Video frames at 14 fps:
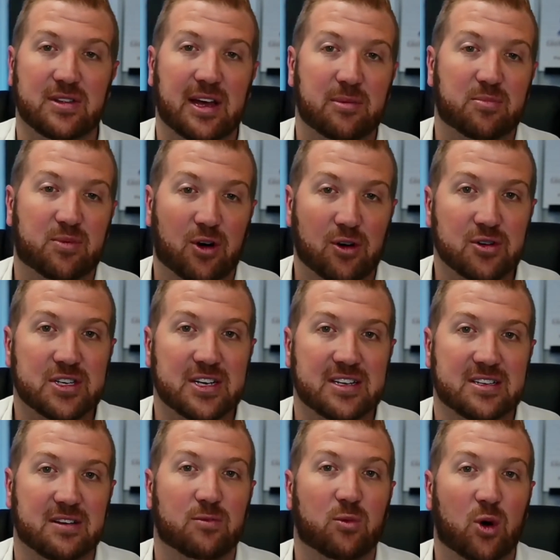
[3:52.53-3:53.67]
that
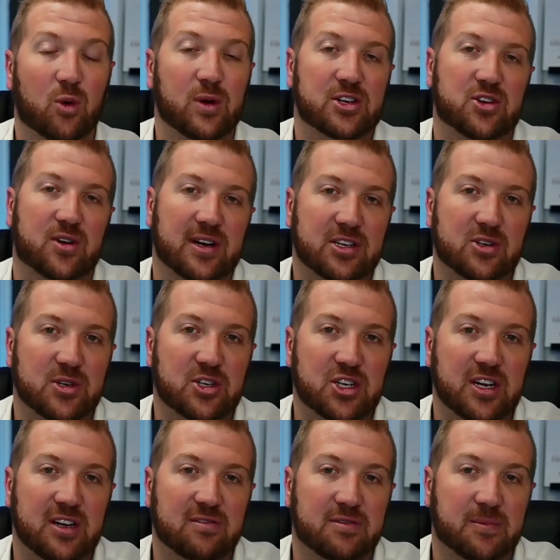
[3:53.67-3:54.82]
process of what we're trying to
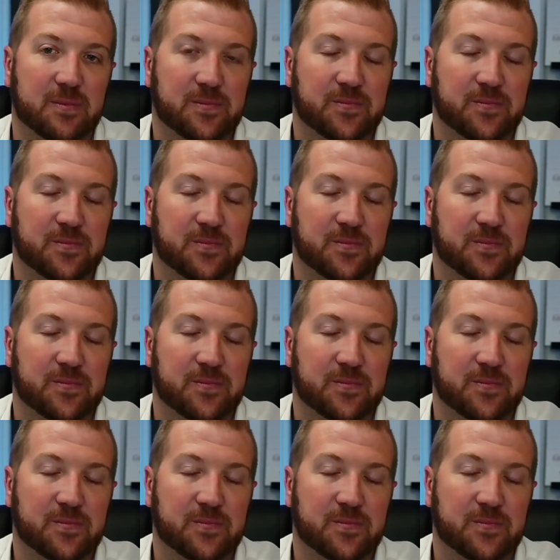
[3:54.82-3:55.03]
achieve.